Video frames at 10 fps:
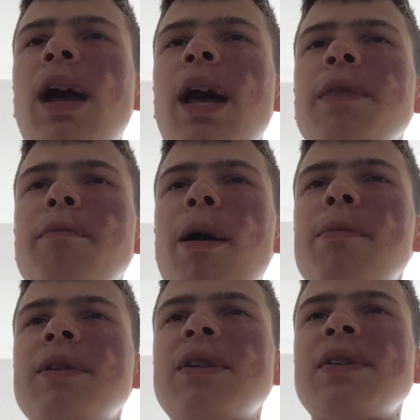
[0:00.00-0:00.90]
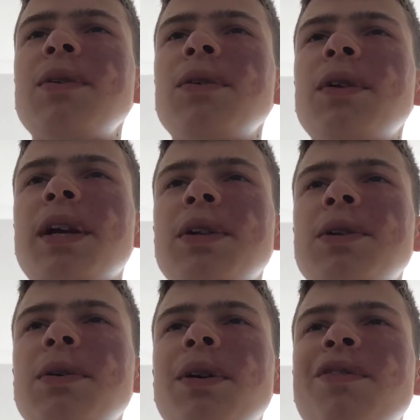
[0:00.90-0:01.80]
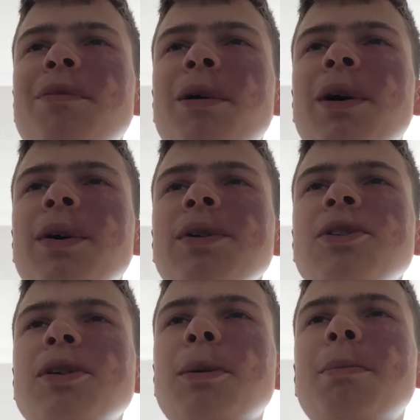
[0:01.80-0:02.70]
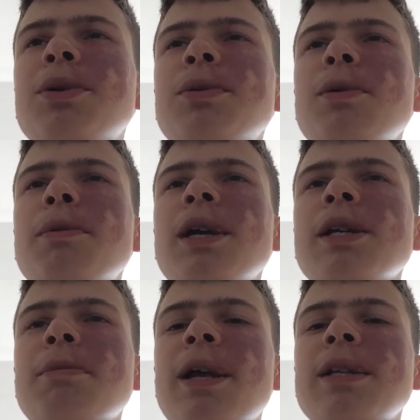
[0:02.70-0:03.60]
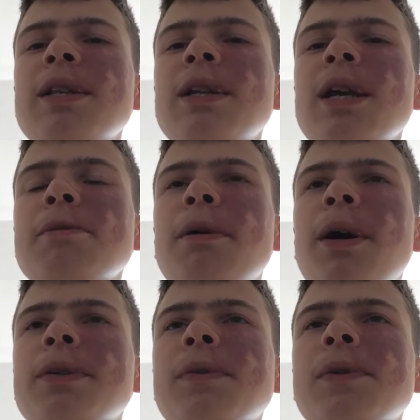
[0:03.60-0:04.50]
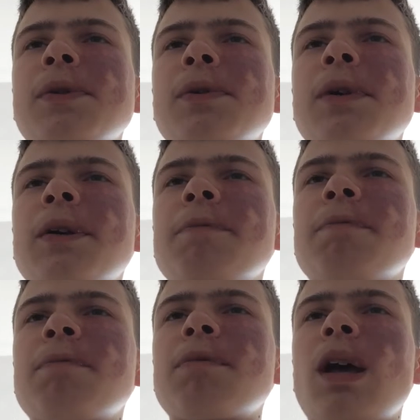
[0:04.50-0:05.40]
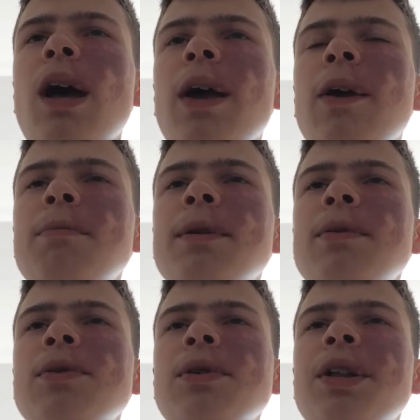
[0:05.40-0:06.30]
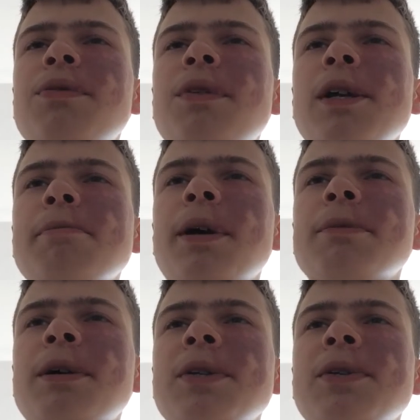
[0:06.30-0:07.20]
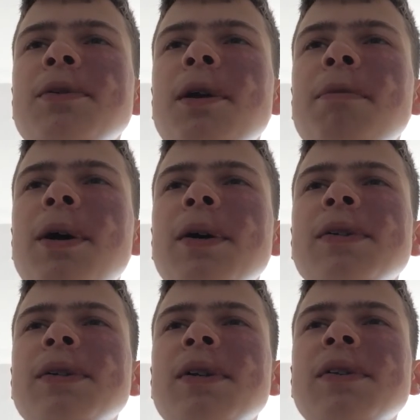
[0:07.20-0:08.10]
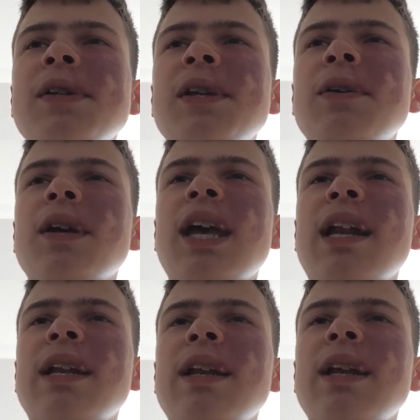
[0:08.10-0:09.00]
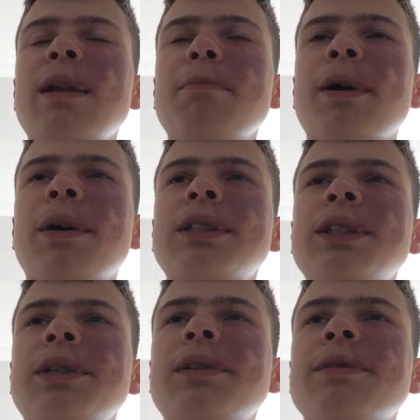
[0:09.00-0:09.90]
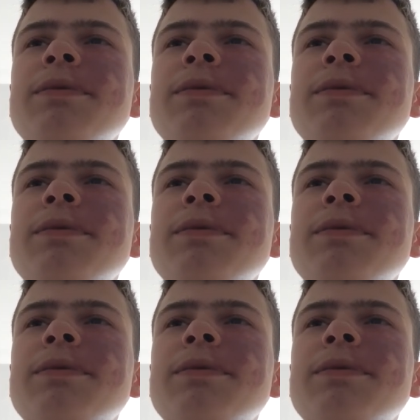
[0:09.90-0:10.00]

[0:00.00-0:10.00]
At the moment it's not looking too good for Marcos, but all will be explained in the next part of the story. I hope you enjoyed the first part of my story on Marcos, and I'll see you again in part 2.